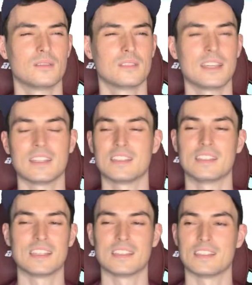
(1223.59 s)
Yeah, this
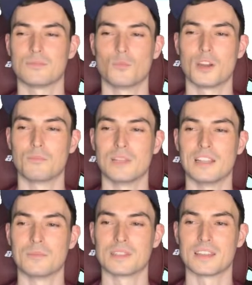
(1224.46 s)
is this is 1
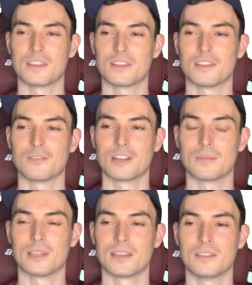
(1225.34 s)
million percent the, the
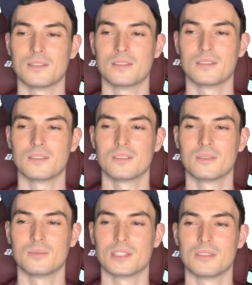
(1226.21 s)
right play.
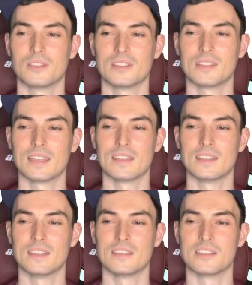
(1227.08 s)
We don't need to dead
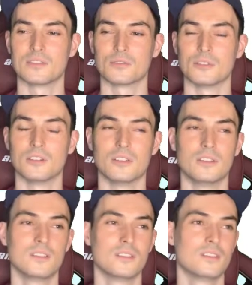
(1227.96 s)
the Incineroar.
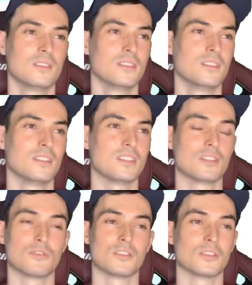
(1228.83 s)

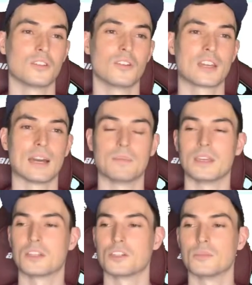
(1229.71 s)
Incineroar's not going to knock out
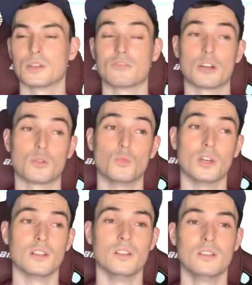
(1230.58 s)
Pikachu, but Groudon
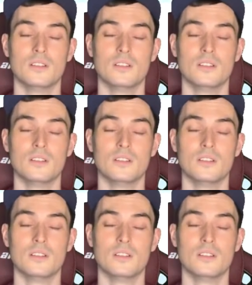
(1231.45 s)
will.